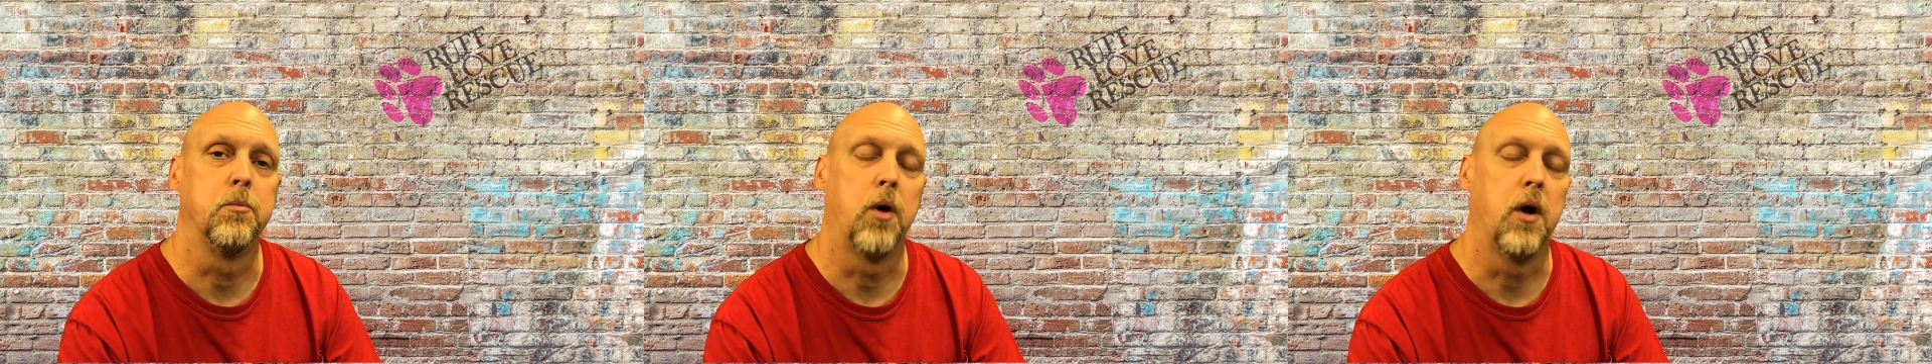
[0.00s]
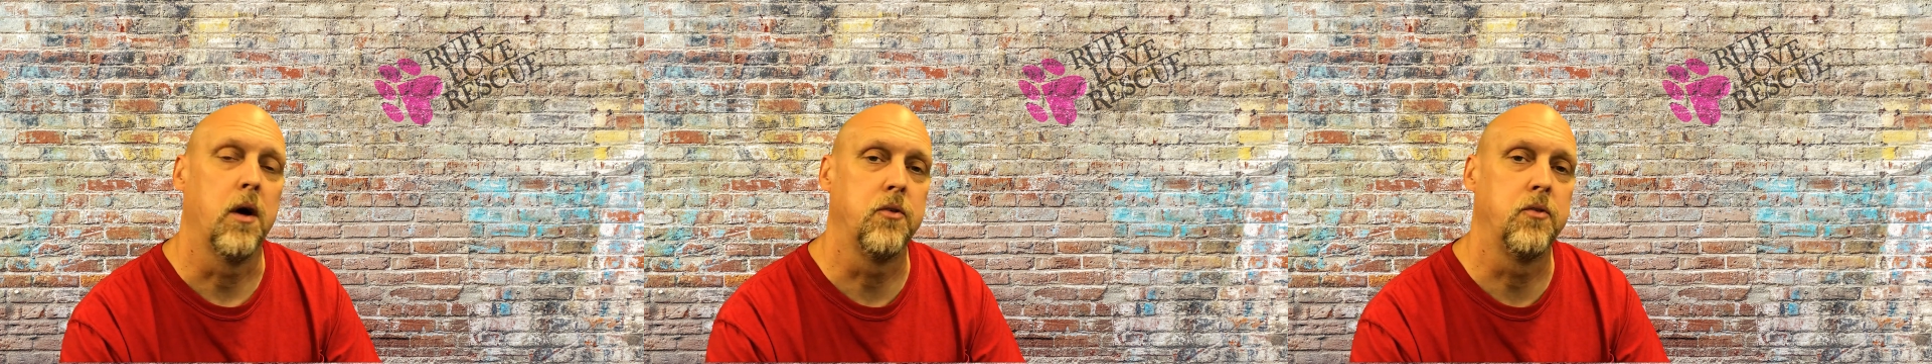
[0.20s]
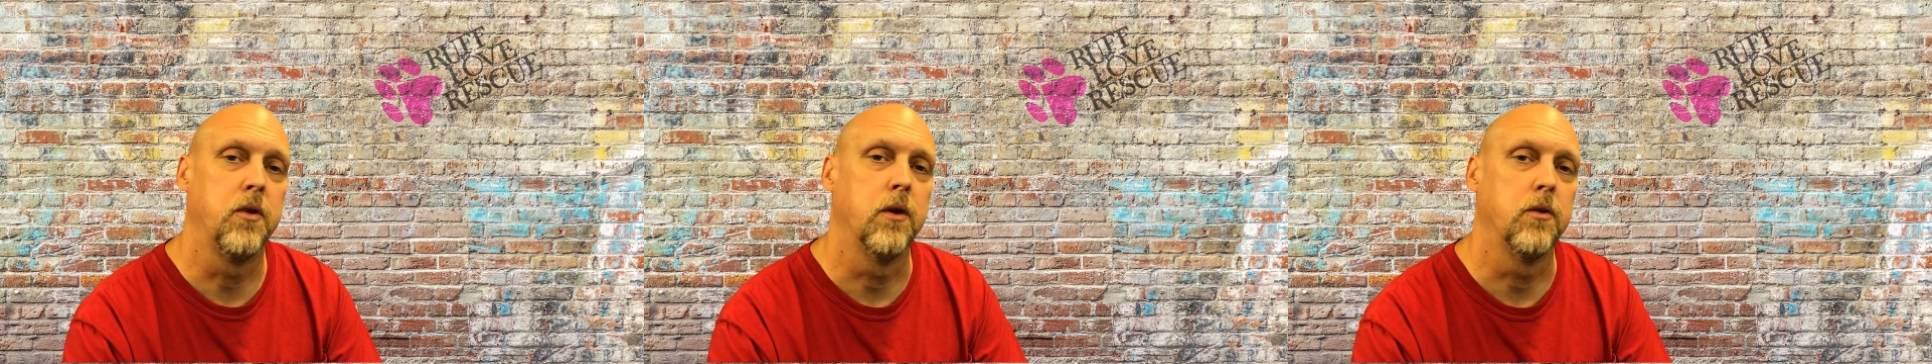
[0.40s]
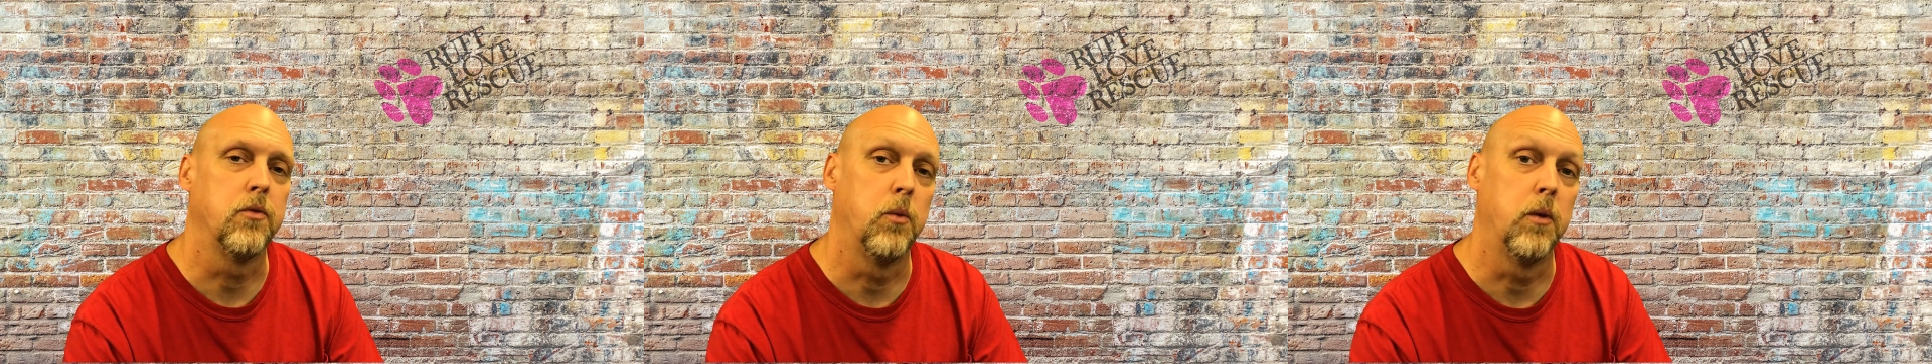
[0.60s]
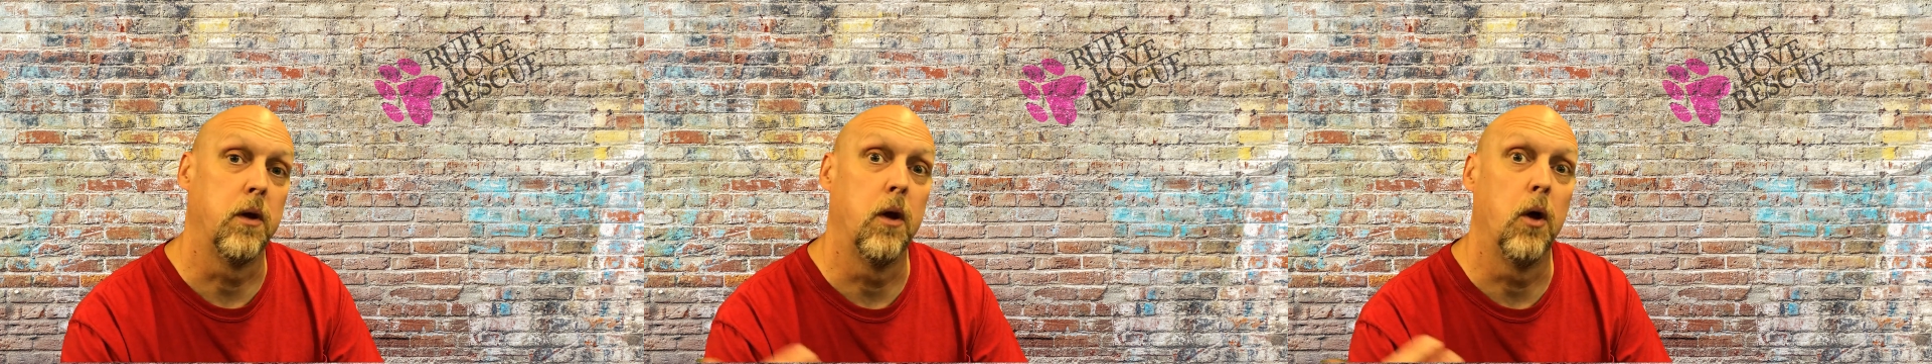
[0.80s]
process
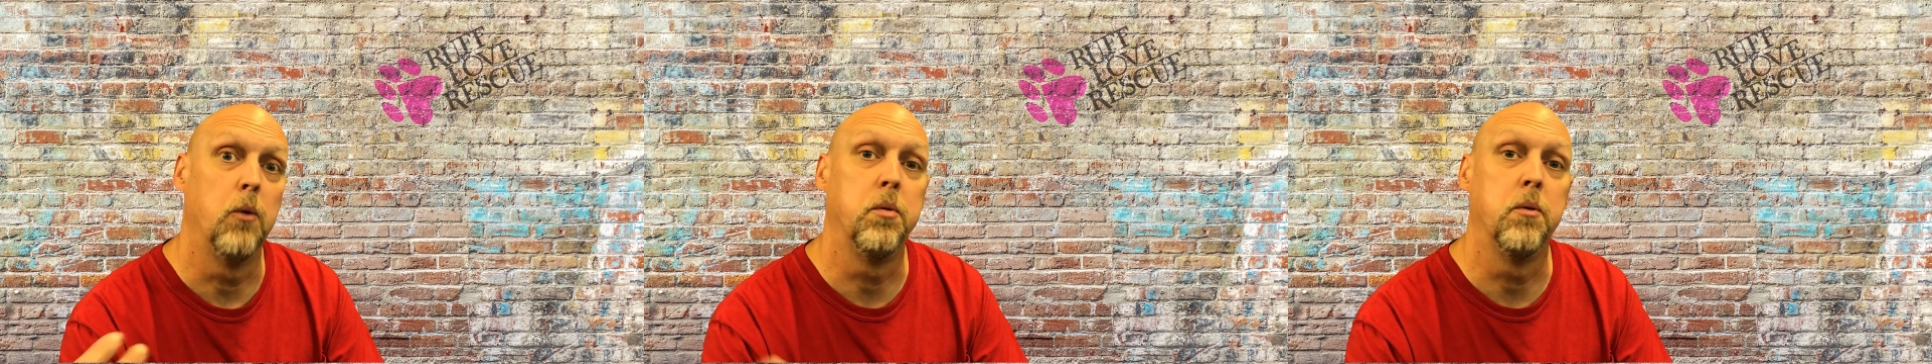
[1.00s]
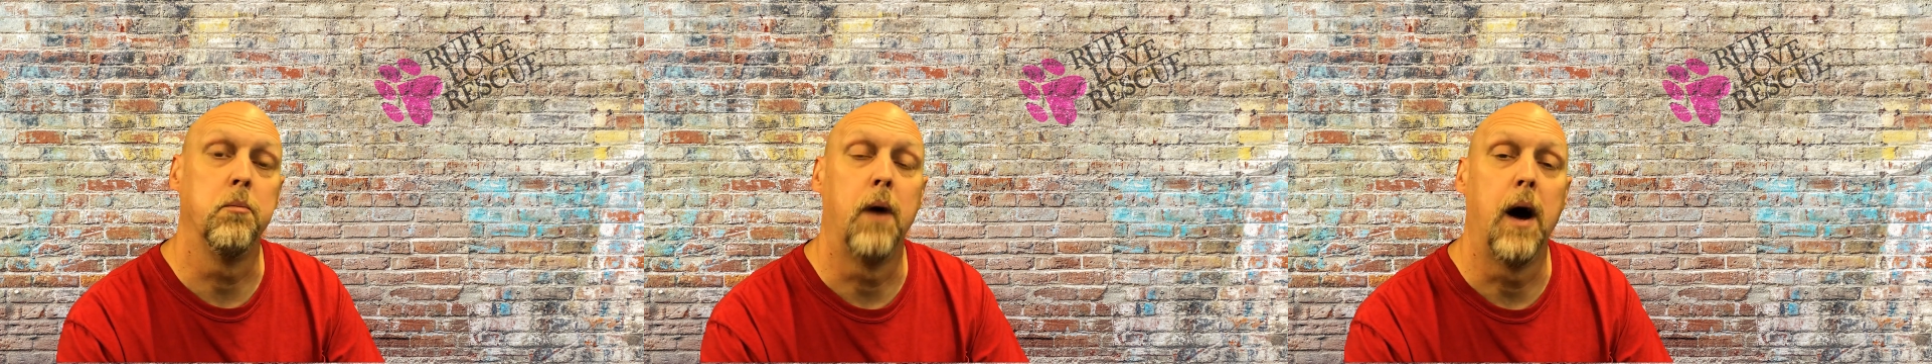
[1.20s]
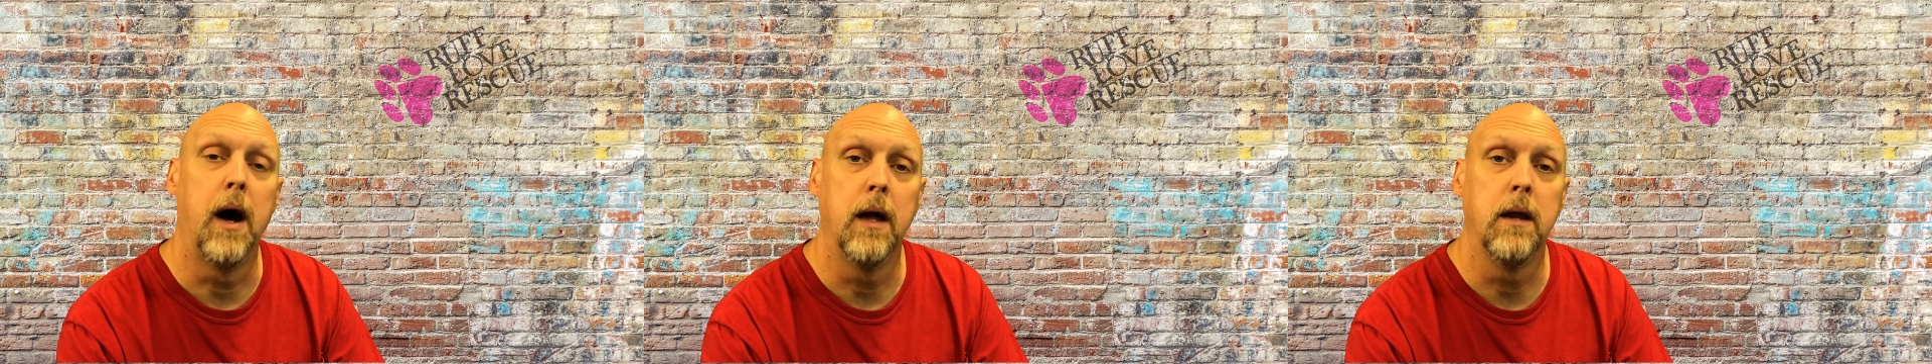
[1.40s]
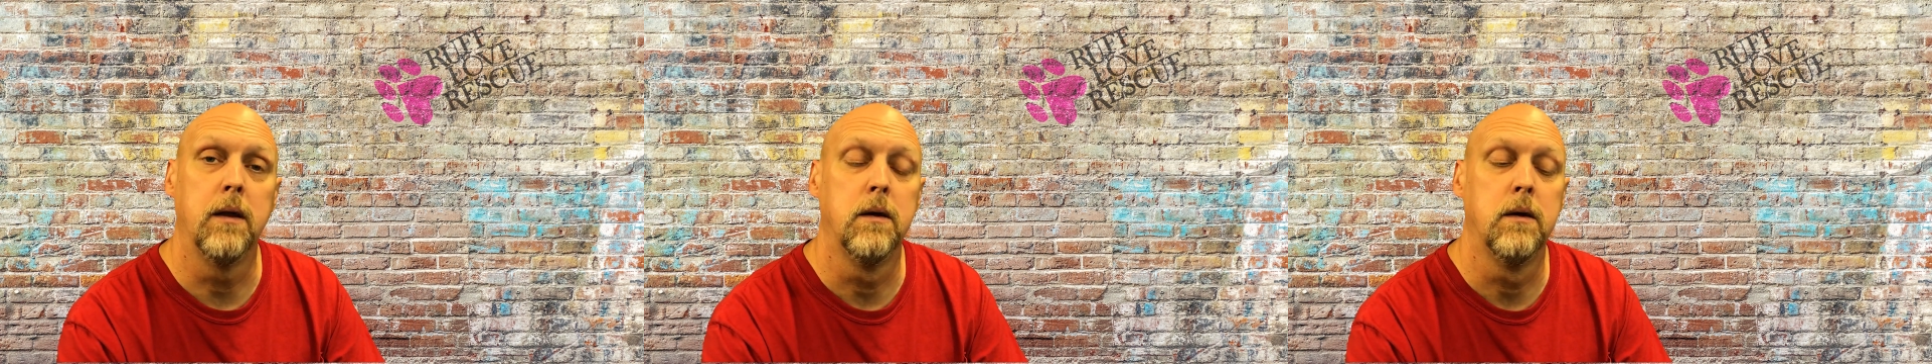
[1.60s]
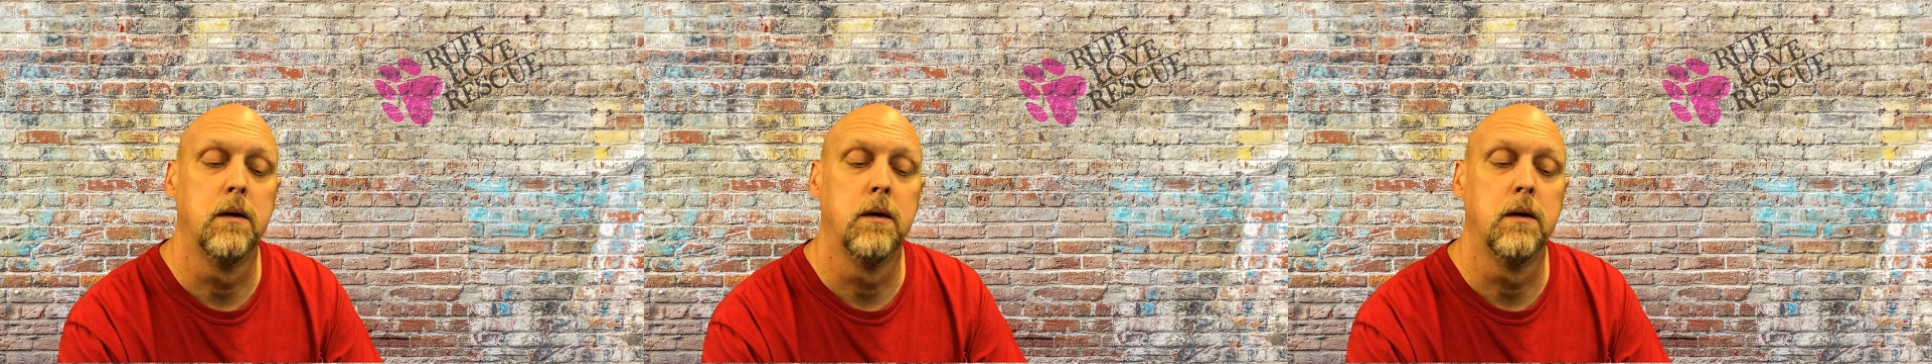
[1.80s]
with an open mind,